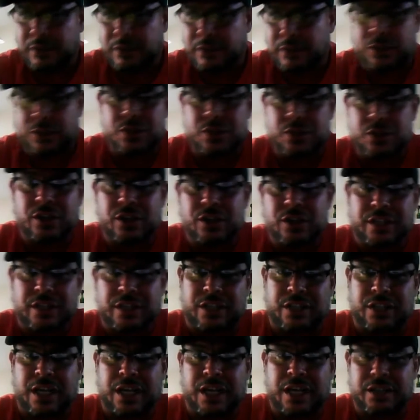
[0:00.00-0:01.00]
So you don't get
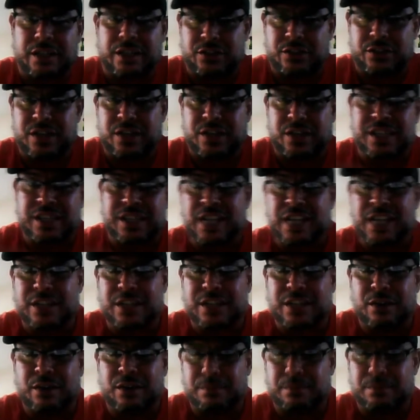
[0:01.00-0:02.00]
scared. So you can
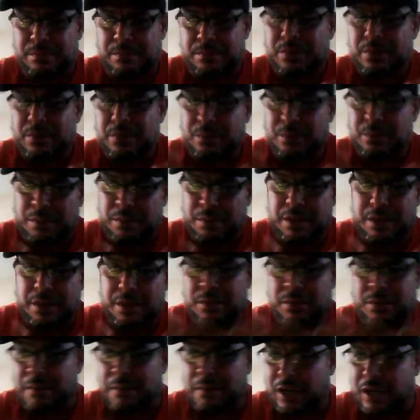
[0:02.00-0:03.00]
sign up with me,
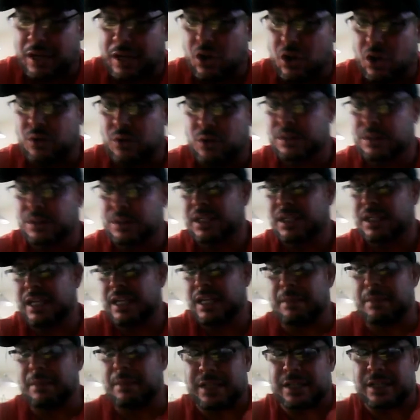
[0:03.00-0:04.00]
with my code,
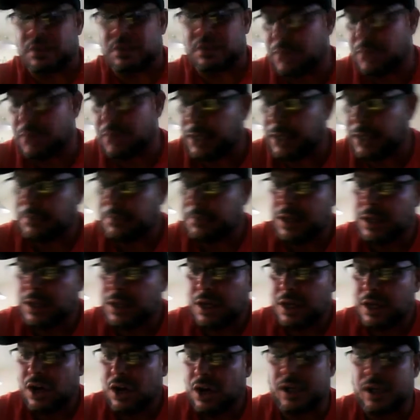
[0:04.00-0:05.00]
and make some money.
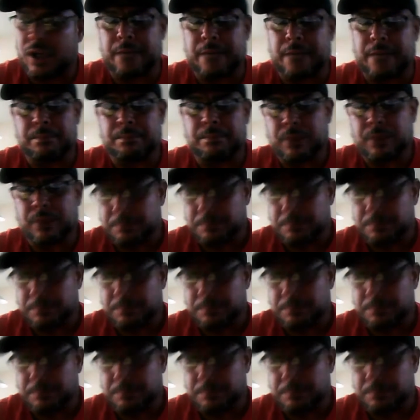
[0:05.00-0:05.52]
Okay.